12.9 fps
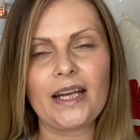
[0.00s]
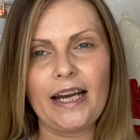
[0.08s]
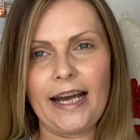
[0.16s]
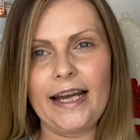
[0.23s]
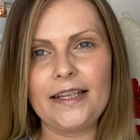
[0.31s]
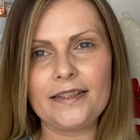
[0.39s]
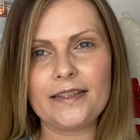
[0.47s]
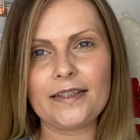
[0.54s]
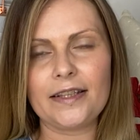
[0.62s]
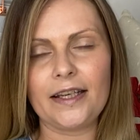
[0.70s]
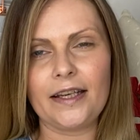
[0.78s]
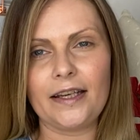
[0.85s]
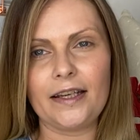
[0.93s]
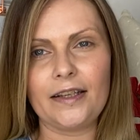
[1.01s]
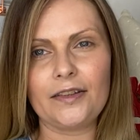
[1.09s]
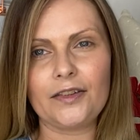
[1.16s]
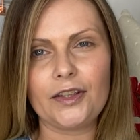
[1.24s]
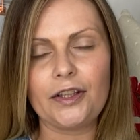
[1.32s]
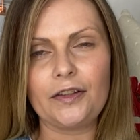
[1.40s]
and the
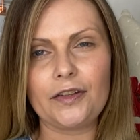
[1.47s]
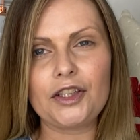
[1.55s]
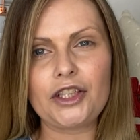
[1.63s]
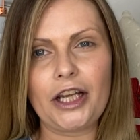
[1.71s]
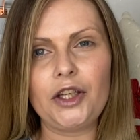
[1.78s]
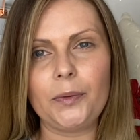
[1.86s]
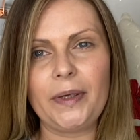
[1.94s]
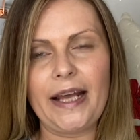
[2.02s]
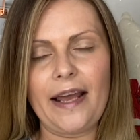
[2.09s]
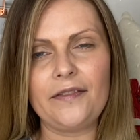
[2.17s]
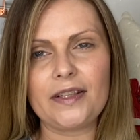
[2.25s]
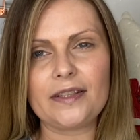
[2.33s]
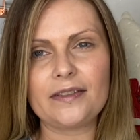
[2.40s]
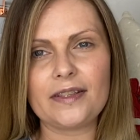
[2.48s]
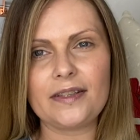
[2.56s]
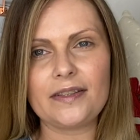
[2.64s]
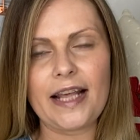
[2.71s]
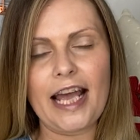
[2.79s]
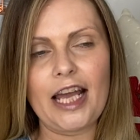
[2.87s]
the, the genuine evidence
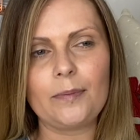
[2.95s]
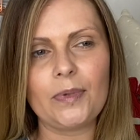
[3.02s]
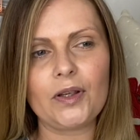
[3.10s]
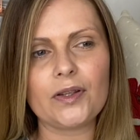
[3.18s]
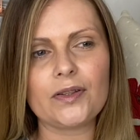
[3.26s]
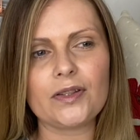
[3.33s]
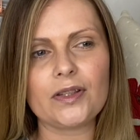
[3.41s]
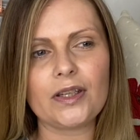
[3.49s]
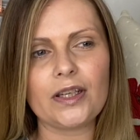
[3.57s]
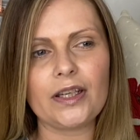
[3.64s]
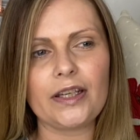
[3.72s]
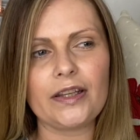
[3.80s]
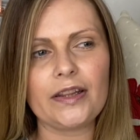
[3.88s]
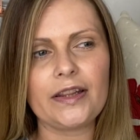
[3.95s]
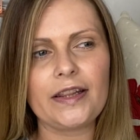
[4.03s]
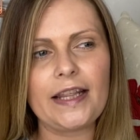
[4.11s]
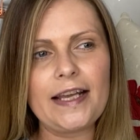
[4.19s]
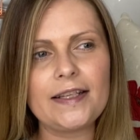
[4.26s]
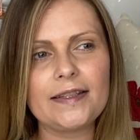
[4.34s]
is there because
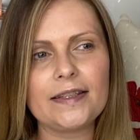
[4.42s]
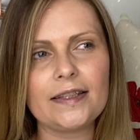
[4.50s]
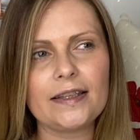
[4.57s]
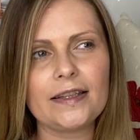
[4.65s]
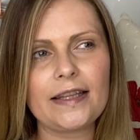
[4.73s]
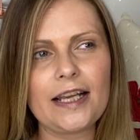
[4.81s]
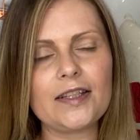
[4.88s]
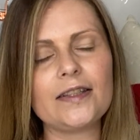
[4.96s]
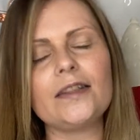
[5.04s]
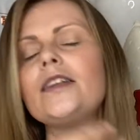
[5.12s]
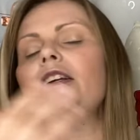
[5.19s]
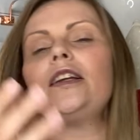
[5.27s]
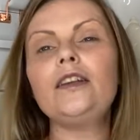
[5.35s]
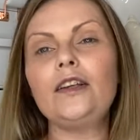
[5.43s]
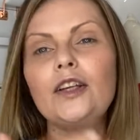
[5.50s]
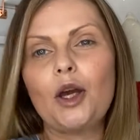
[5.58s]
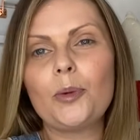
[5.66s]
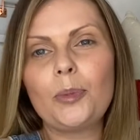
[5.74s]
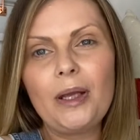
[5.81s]
there's there's you
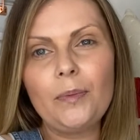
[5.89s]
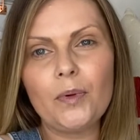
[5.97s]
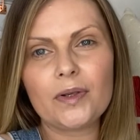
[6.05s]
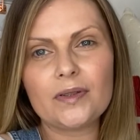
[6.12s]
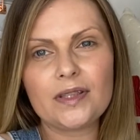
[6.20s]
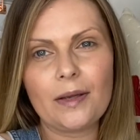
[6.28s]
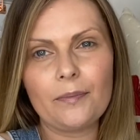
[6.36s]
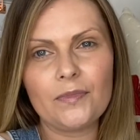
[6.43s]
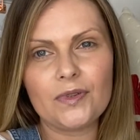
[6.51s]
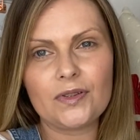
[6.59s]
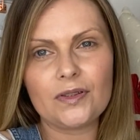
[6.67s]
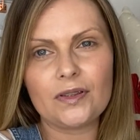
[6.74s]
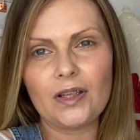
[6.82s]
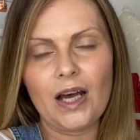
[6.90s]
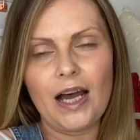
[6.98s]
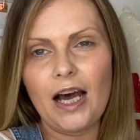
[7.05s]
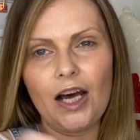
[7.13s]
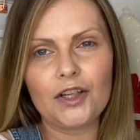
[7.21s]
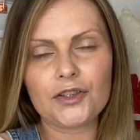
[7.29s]
know people can send like
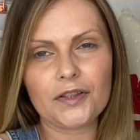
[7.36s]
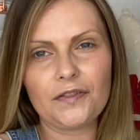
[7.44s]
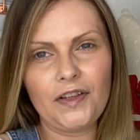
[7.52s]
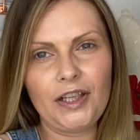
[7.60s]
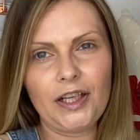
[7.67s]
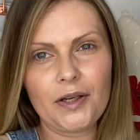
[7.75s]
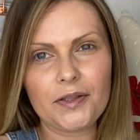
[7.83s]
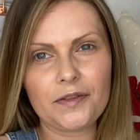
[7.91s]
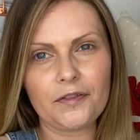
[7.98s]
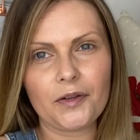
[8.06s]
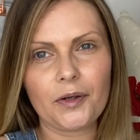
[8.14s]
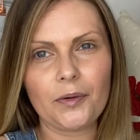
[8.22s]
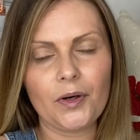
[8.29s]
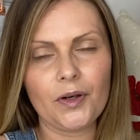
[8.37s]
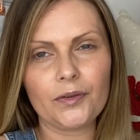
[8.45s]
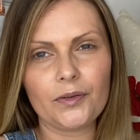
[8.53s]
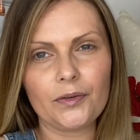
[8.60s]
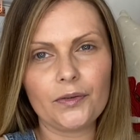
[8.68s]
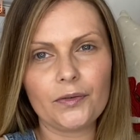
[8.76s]
a hundred videos through
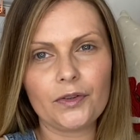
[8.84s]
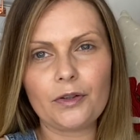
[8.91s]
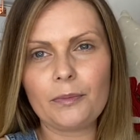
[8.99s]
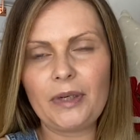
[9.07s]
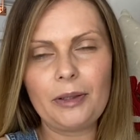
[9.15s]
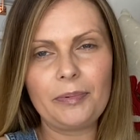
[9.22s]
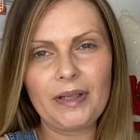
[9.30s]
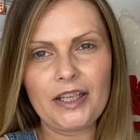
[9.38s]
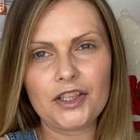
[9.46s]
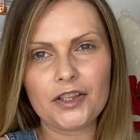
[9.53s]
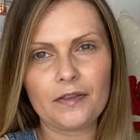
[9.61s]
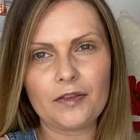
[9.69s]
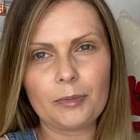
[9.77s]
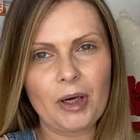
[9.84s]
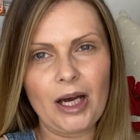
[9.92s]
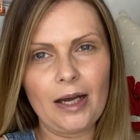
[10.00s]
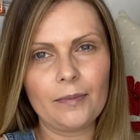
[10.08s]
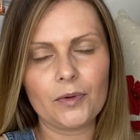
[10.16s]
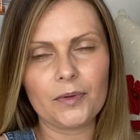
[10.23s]
on the manipulation of the
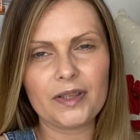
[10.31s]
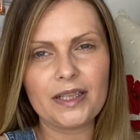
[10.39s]
bible and